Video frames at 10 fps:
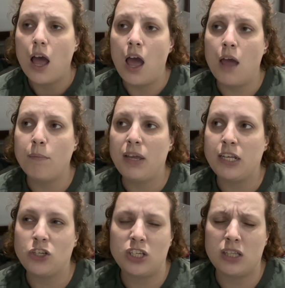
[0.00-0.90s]

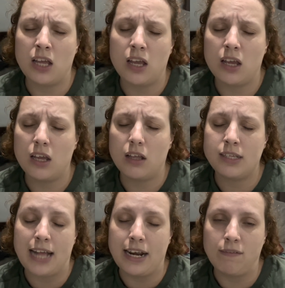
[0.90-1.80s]
It's just the
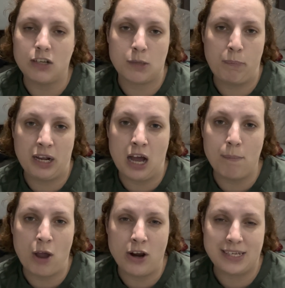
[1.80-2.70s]
sat-nav doesn't pick
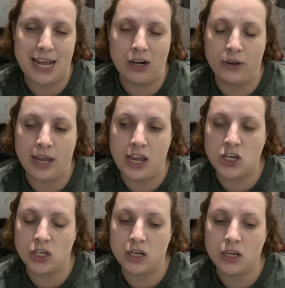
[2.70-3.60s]
up her exact
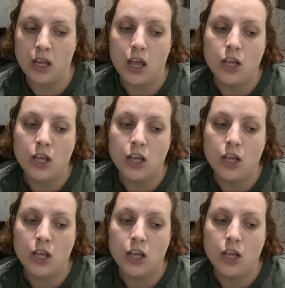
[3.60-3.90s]
location.